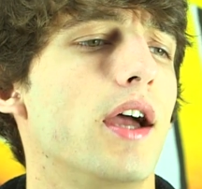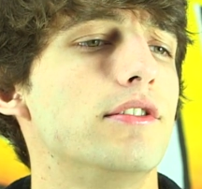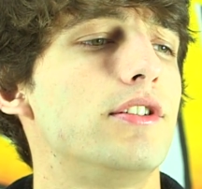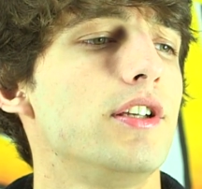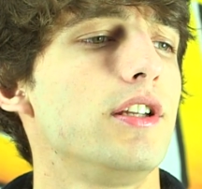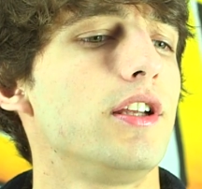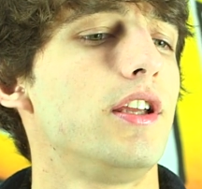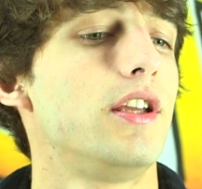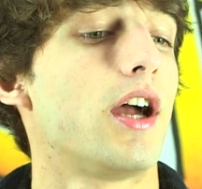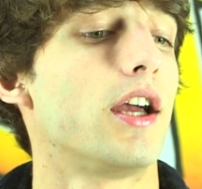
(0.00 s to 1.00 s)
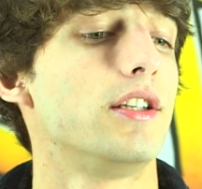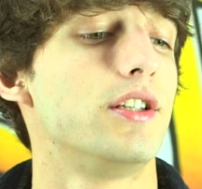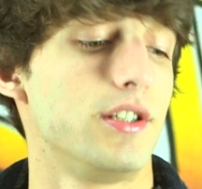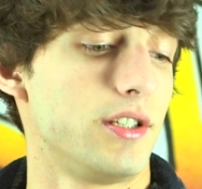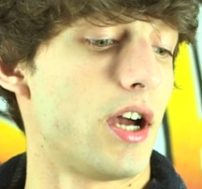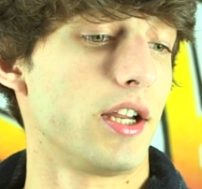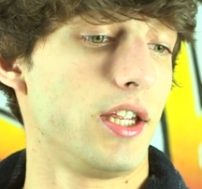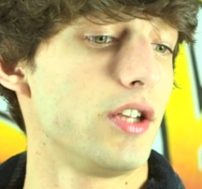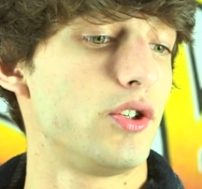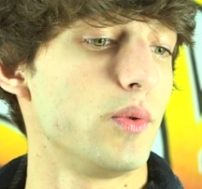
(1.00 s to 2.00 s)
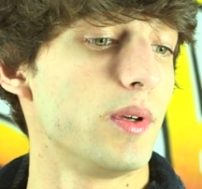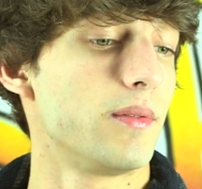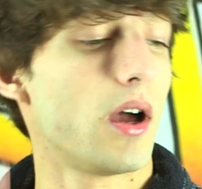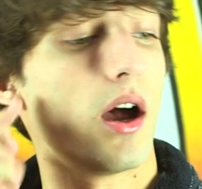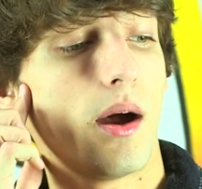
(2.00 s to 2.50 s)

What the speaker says: I did not get to it.